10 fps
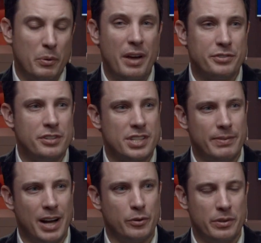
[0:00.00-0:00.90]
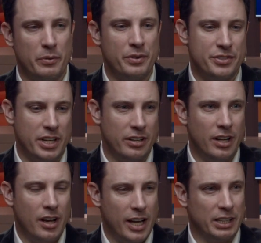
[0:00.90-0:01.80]
we have seen some acquisitions. I mean, we've seen
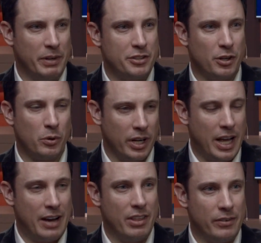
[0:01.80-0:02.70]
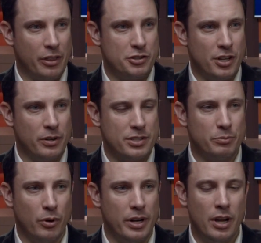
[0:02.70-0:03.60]
Elemental. We're going to have them on the show at some
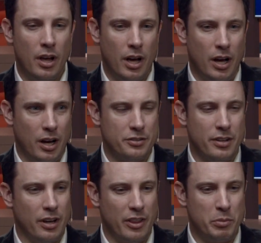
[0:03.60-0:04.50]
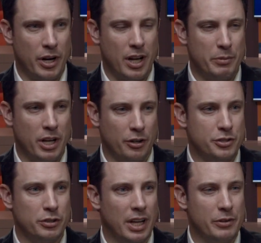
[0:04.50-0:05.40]
point. They bought a company called
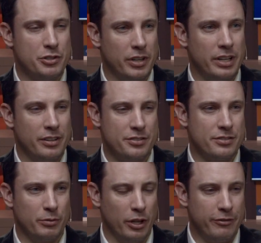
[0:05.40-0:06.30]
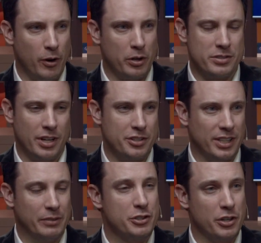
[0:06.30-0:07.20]
Telemetry that's really focused on
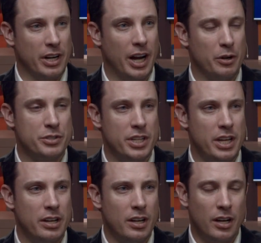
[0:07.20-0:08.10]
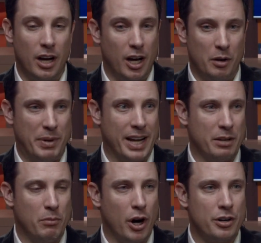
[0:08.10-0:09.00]
telemetry and IoT back
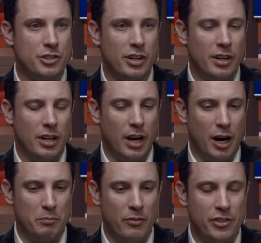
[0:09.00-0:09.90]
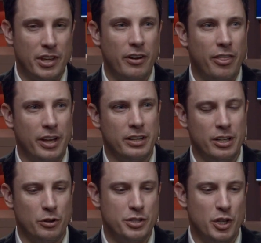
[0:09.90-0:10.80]
in March. The other thing,
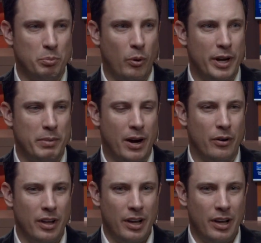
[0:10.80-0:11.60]
to your point about